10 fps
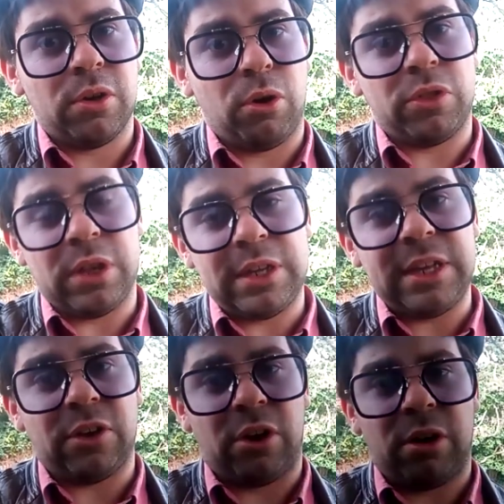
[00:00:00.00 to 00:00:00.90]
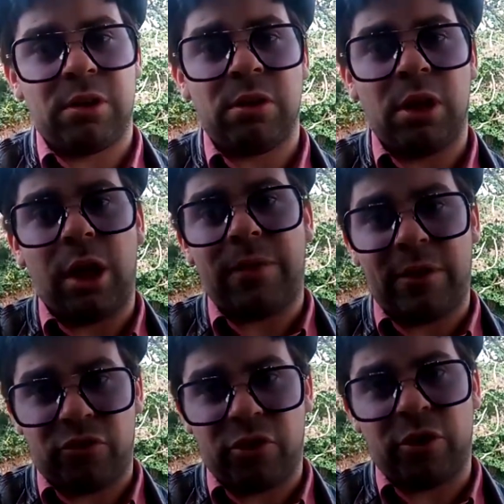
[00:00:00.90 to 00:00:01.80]
or the leader of that
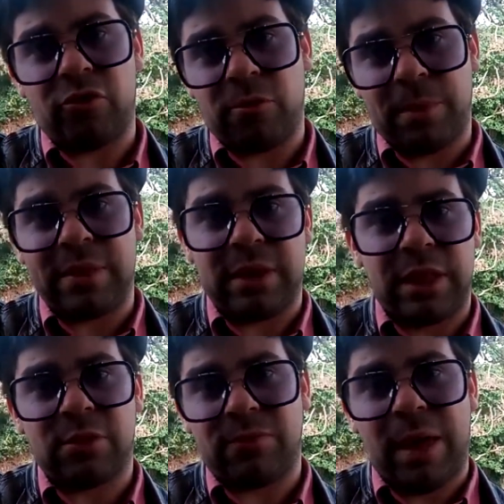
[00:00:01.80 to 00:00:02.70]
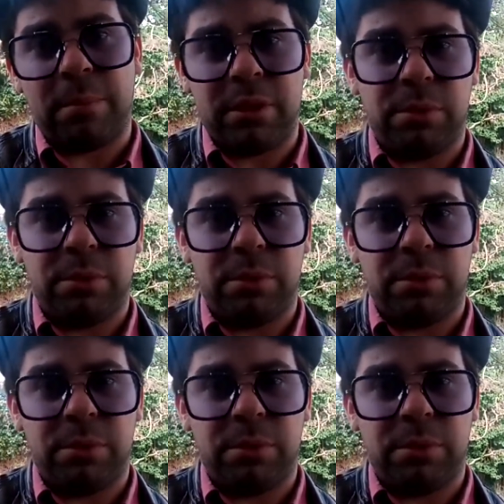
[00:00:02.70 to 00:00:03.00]
church or business or family